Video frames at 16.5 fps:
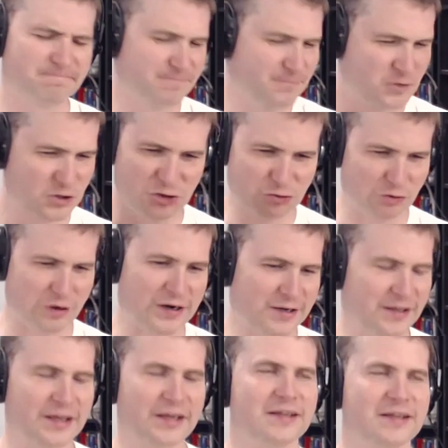
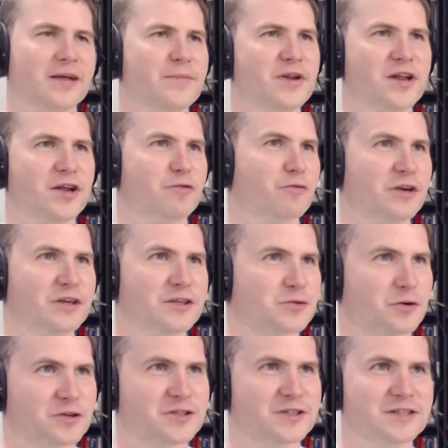strictly limited
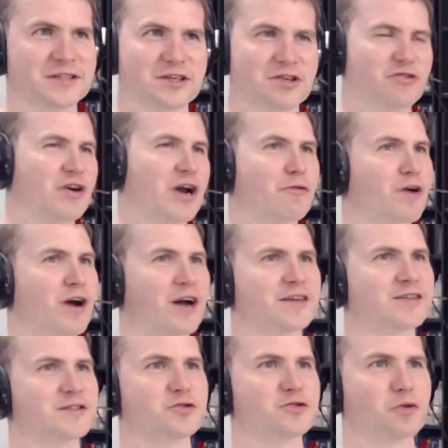resources and you've got
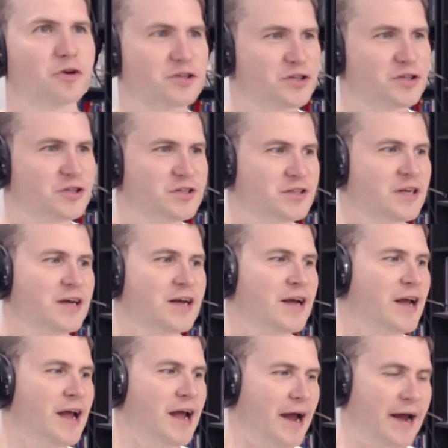rocks and torches
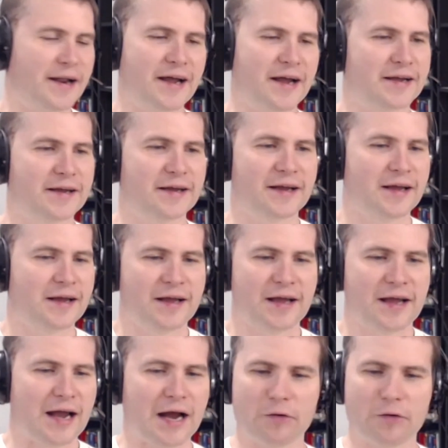and like
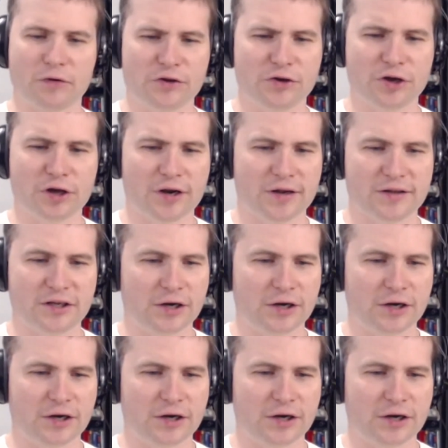how are you gonna,